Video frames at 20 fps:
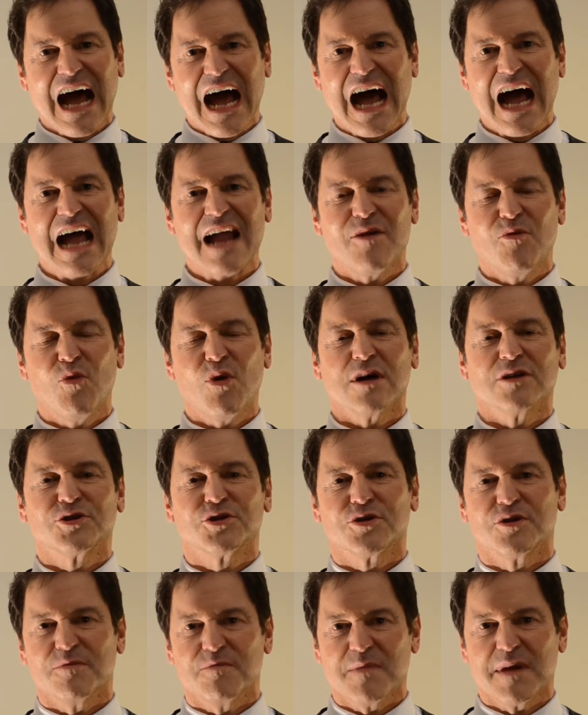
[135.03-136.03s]
I
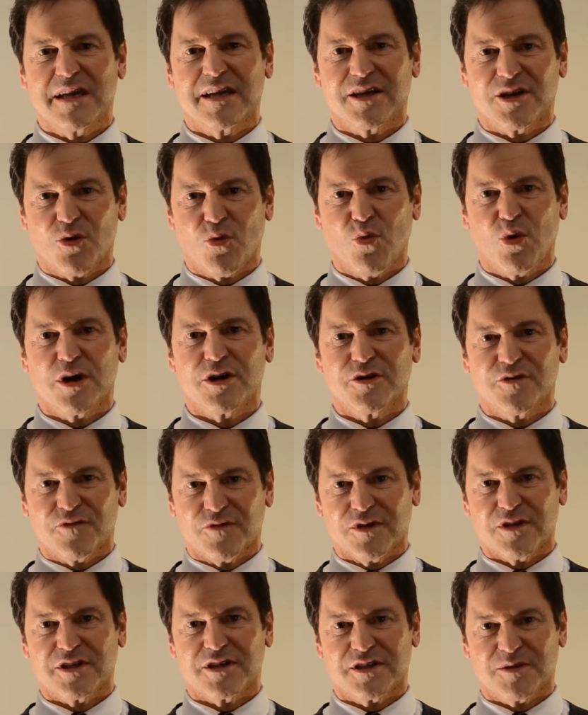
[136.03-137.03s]
want you to make it a
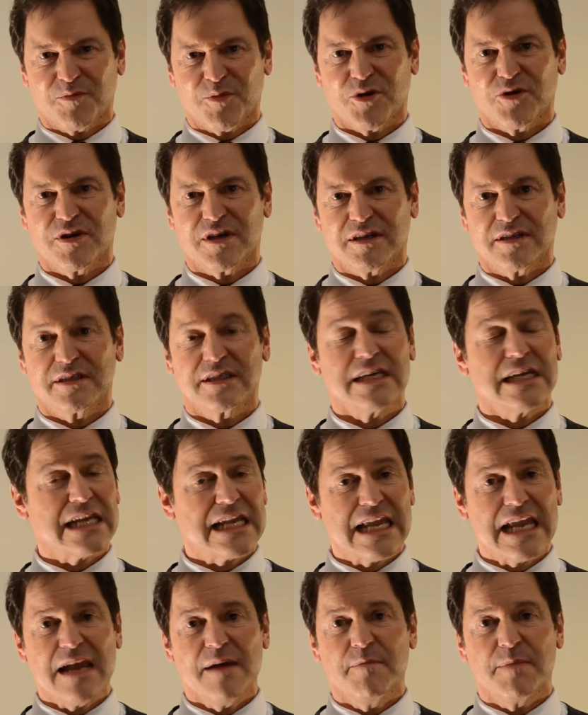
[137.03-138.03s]
wonderful experience. And it
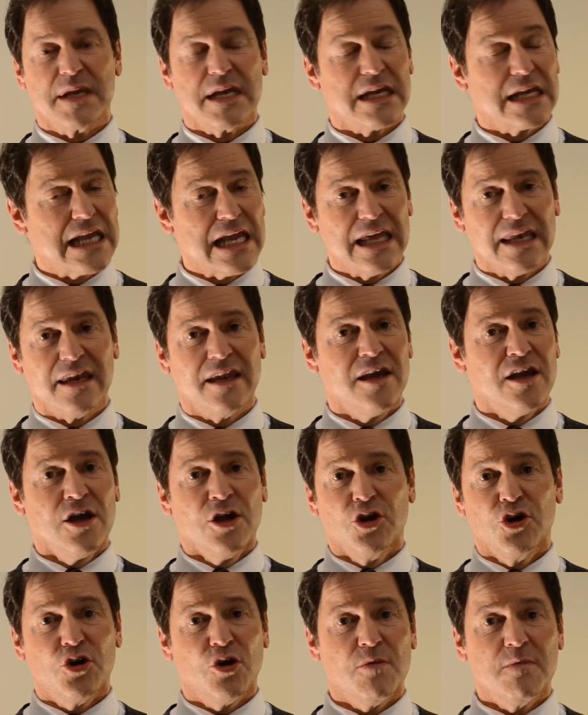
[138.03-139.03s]
can be, again,
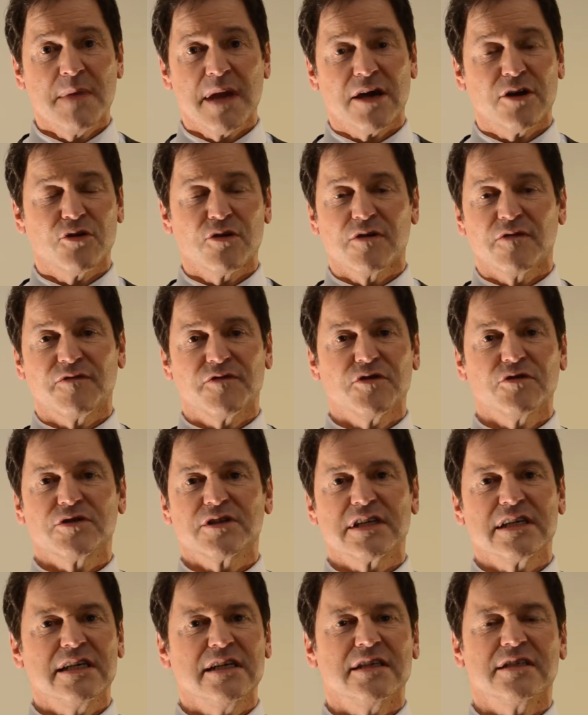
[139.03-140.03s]
no matter if your
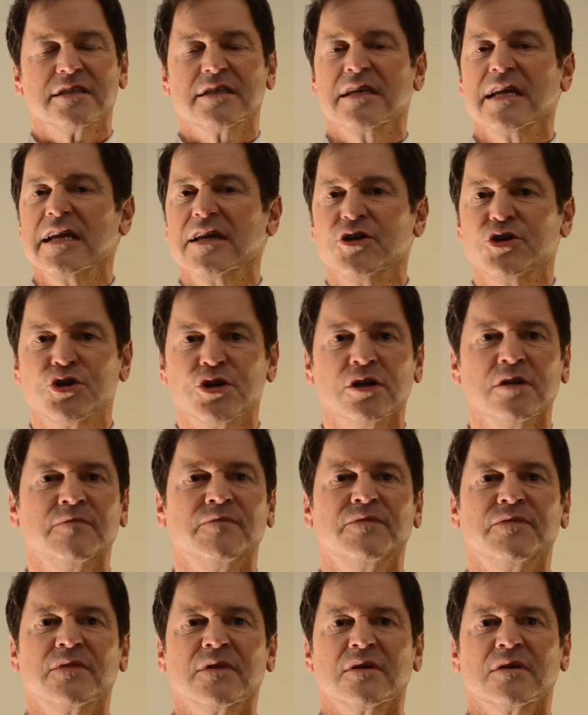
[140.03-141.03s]
teen is an angel
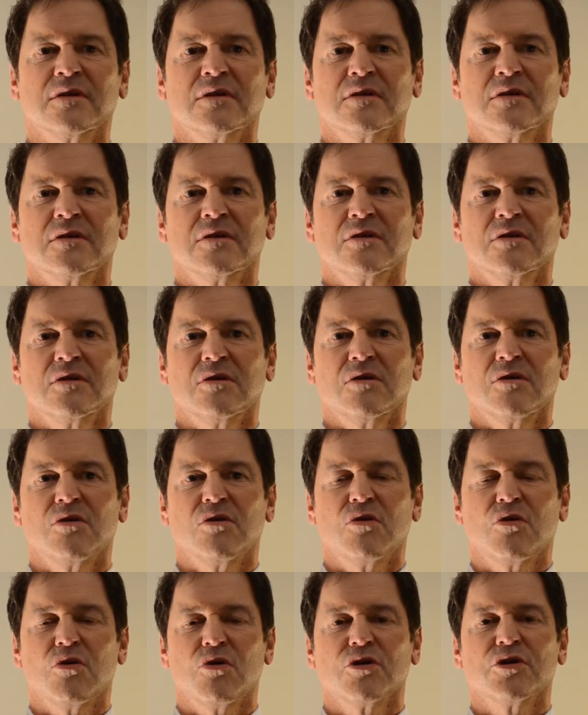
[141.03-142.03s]

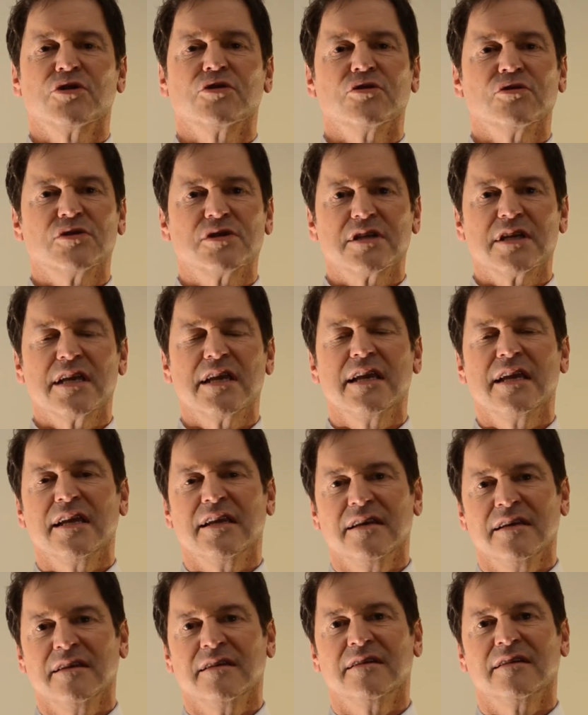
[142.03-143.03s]
or your
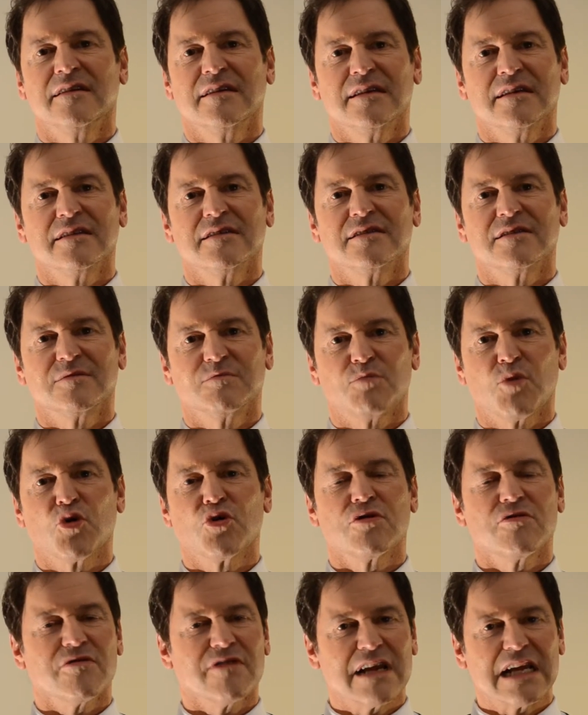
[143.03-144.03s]
teen is
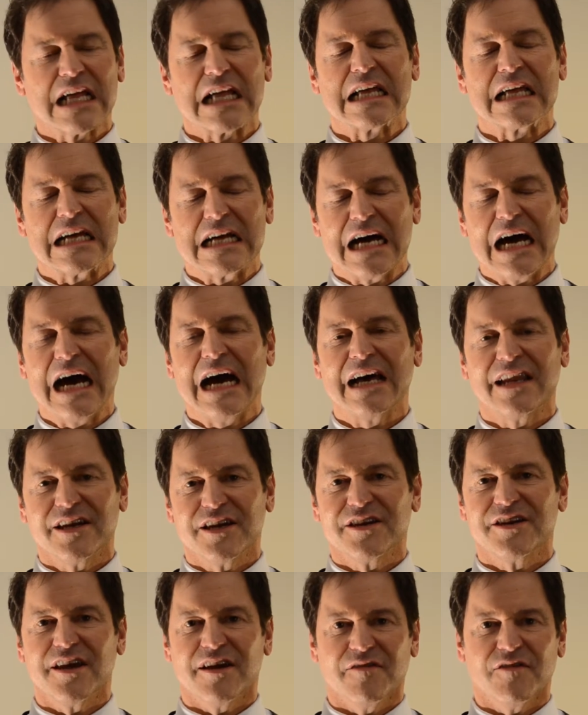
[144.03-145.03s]
bordering on
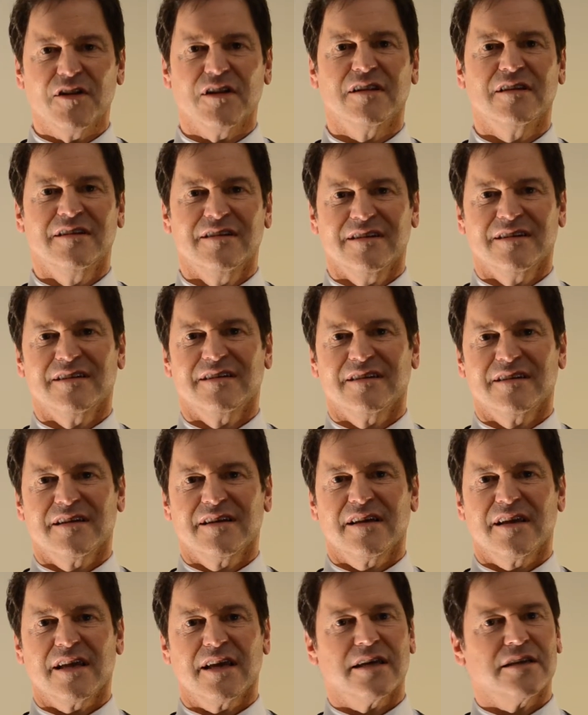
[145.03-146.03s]
a devil,
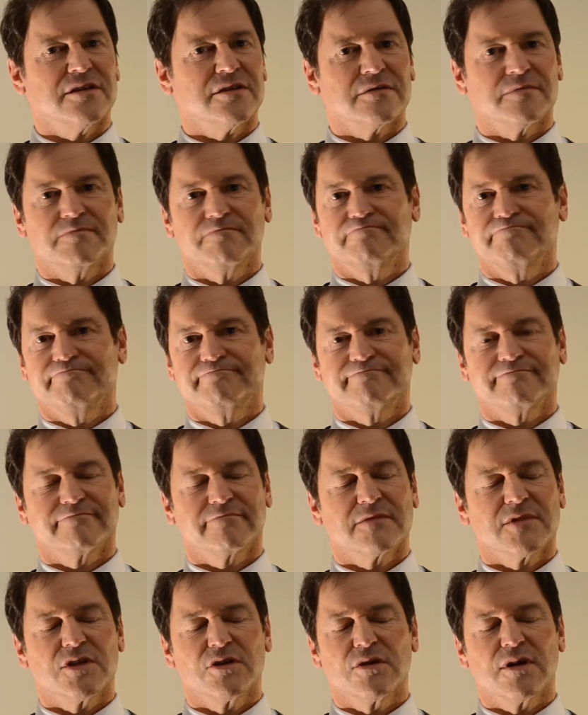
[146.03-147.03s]
and
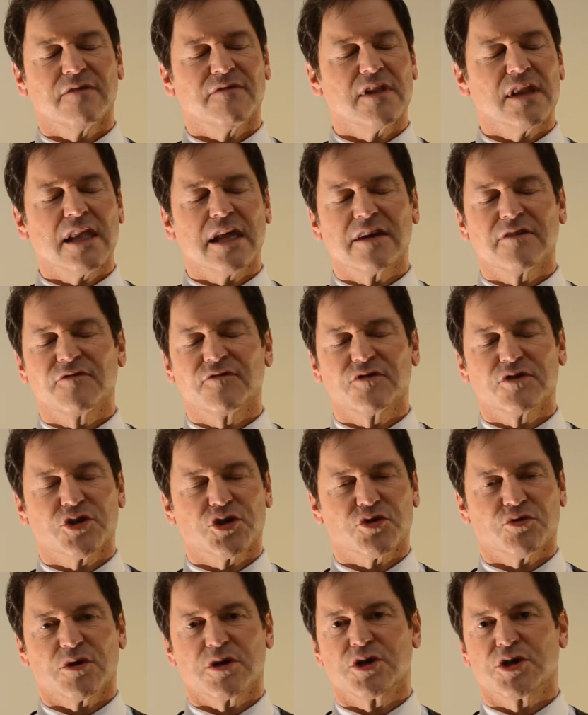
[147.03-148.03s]
you have a lot of
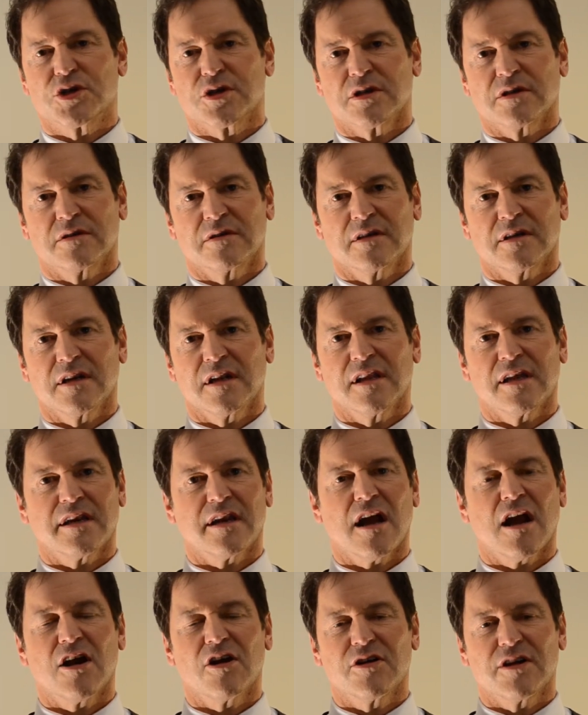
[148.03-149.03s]
frustration and a lot
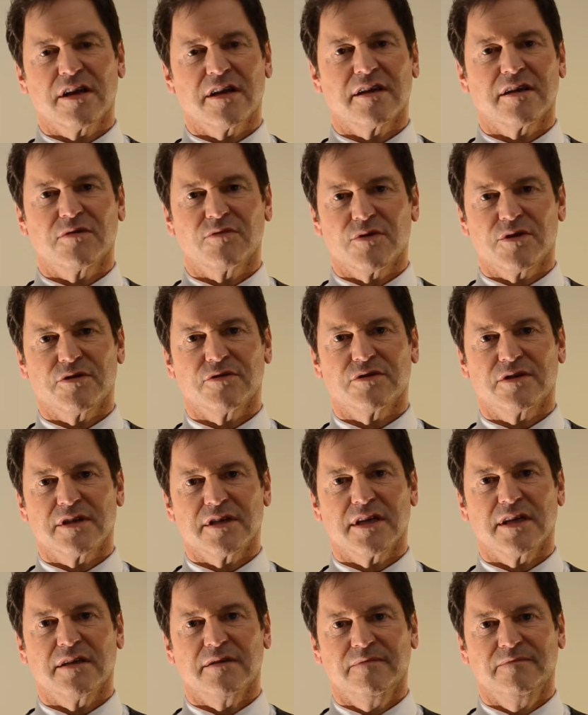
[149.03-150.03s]
of heartache with your
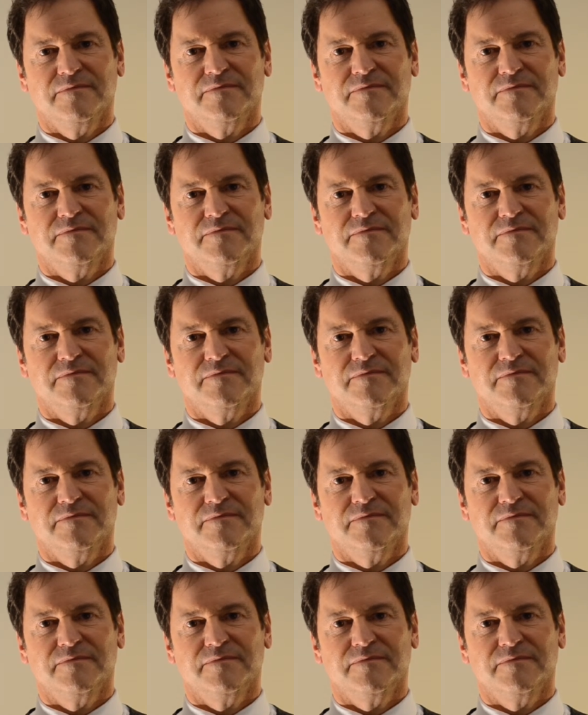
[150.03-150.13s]
teen.